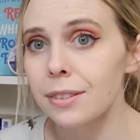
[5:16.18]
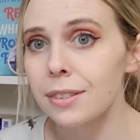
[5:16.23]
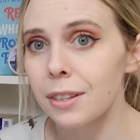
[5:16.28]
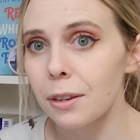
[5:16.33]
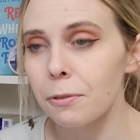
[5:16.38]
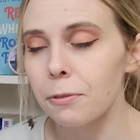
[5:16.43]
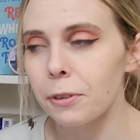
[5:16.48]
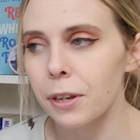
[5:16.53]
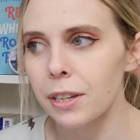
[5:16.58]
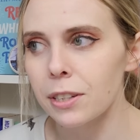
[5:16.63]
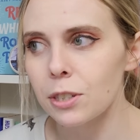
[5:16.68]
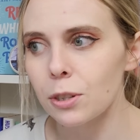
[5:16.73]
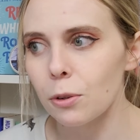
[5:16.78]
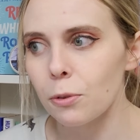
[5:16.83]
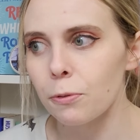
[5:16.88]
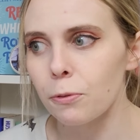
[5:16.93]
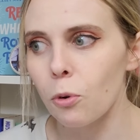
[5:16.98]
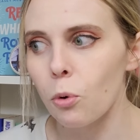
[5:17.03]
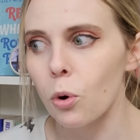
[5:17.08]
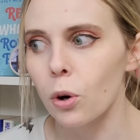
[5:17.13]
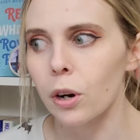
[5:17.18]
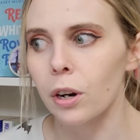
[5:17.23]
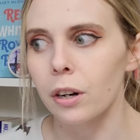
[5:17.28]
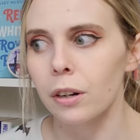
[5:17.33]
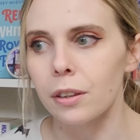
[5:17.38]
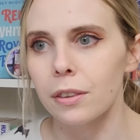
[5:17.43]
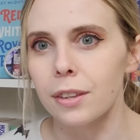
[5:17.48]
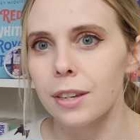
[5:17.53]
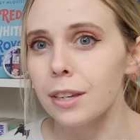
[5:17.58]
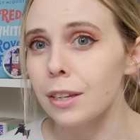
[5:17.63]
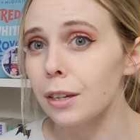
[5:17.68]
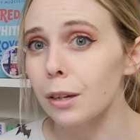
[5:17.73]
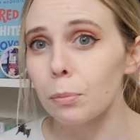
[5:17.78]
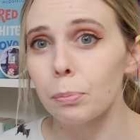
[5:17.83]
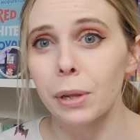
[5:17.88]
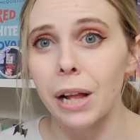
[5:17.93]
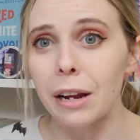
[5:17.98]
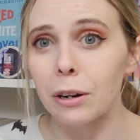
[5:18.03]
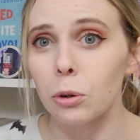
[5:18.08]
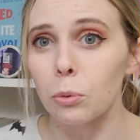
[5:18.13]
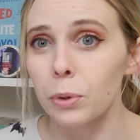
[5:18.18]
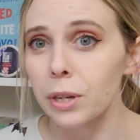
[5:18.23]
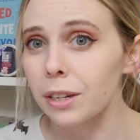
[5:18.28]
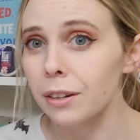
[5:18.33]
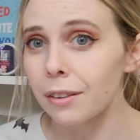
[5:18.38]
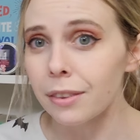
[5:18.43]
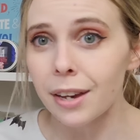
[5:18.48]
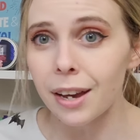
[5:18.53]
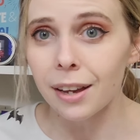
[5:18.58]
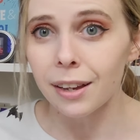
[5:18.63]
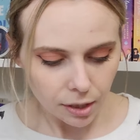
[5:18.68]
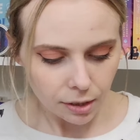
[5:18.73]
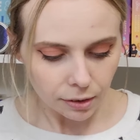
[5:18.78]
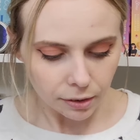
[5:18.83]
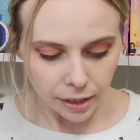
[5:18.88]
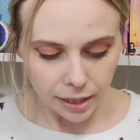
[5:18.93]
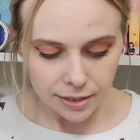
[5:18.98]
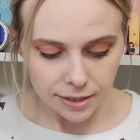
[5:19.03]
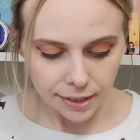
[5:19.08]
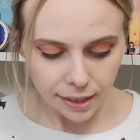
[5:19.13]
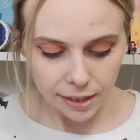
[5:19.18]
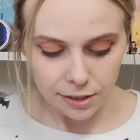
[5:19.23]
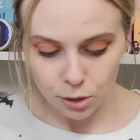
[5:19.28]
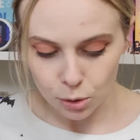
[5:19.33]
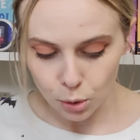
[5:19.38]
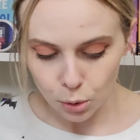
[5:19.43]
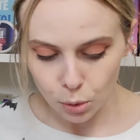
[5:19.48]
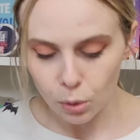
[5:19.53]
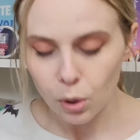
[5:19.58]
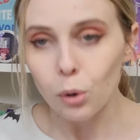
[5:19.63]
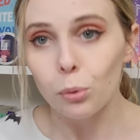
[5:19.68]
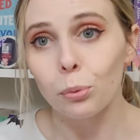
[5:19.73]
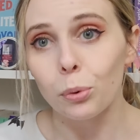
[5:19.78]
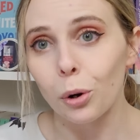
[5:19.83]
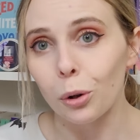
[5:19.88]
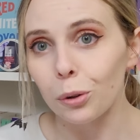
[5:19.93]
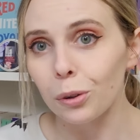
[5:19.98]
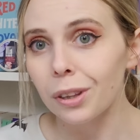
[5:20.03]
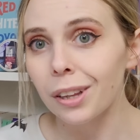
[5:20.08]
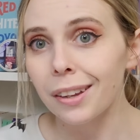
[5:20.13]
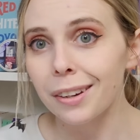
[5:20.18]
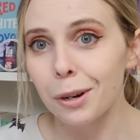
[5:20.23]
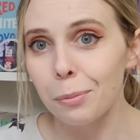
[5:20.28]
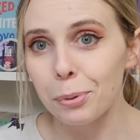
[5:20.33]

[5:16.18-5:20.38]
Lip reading: fit for the Blackoweenathon. Let's get to roll number